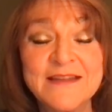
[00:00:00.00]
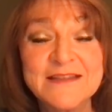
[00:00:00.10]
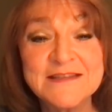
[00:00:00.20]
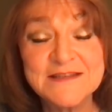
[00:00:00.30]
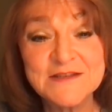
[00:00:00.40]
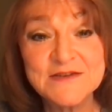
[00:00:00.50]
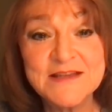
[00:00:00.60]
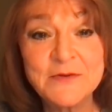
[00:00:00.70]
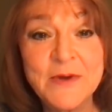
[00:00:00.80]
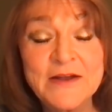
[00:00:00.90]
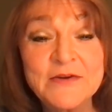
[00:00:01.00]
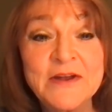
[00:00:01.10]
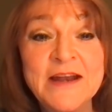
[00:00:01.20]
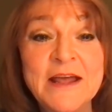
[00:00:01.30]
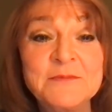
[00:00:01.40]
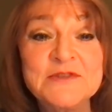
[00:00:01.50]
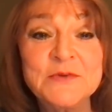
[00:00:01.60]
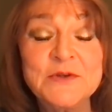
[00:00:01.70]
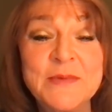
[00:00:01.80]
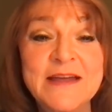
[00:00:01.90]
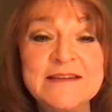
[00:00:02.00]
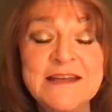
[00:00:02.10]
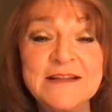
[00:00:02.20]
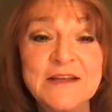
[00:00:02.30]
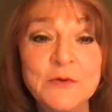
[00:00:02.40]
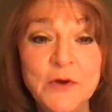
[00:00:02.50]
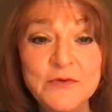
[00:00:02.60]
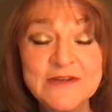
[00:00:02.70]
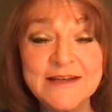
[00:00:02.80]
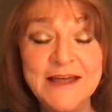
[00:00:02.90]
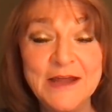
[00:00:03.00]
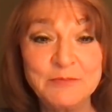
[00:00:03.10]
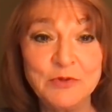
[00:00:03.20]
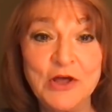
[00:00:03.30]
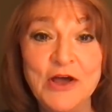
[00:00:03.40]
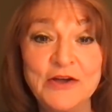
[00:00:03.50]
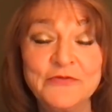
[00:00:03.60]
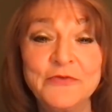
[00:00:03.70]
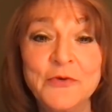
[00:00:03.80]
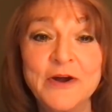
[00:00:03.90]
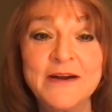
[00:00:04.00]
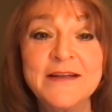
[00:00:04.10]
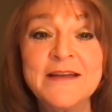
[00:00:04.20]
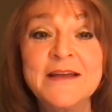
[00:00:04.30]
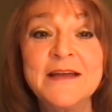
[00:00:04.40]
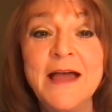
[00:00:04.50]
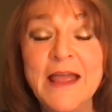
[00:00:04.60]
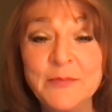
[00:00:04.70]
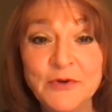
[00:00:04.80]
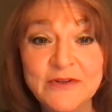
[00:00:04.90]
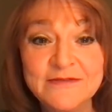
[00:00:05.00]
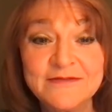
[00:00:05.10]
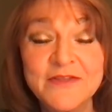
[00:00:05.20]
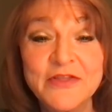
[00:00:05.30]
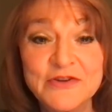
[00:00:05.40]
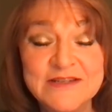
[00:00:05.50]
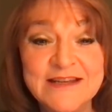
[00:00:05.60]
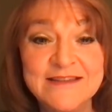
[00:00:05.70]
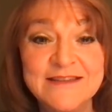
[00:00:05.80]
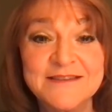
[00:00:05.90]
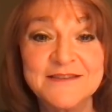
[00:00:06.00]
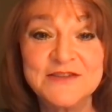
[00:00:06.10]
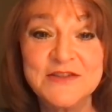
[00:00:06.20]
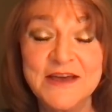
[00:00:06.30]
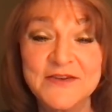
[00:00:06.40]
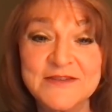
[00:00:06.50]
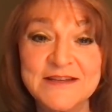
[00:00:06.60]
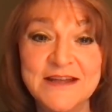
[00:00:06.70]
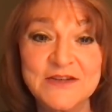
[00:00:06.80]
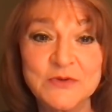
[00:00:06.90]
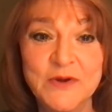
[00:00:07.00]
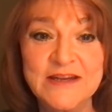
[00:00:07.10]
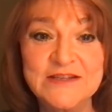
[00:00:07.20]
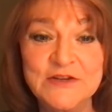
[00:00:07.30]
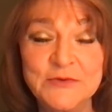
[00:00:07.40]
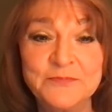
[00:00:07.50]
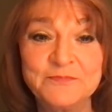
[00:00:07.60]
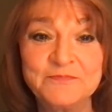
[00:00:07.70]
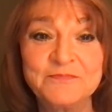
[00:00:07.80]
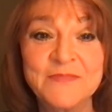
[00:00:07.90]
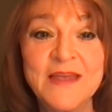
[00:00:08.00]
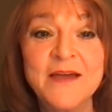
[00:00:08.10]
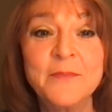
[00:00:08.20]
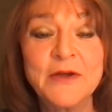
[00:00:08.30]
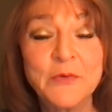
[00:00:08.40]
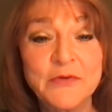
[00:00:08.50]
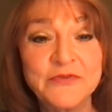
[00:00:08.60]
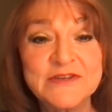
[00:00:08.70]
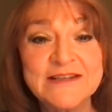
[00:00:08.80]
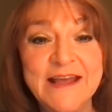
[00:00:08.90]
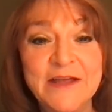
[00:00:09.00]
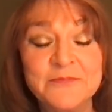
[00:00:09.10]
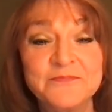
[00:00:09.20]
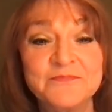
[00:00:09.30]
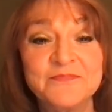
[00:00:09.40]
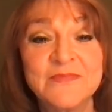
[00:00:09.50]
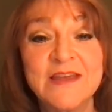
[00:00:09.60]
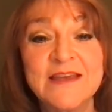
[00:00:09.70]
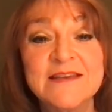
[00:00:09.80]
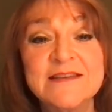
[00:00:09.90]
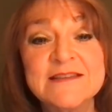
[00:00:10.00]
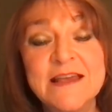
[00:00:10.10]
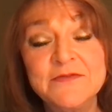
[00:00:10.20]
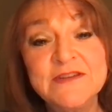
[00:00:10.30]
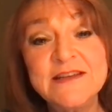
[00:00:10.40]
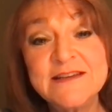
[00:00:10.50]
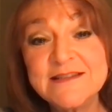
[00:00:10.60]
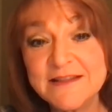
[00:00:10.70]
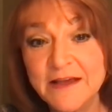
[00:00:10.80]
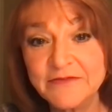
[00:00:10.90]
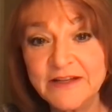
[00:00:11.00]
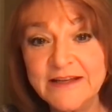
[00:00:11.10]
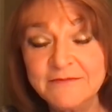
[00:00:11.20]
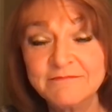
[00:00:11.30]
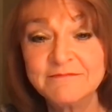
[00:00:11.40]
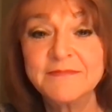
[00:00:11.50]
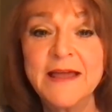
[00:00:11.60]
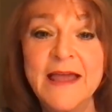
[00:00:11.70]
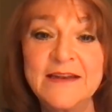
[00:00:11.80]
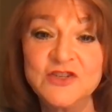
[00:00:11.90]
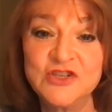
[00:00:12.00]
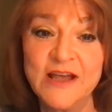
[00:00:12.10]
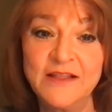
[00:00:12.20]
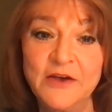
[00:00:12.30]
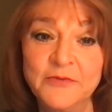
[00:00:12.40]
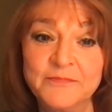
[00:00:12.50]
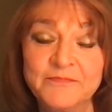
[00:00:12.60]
This is Suzanne Wagner, and I'm doing my daily quote and blog for April 13th, 2022. My quote for today Safety is lovely and shallow.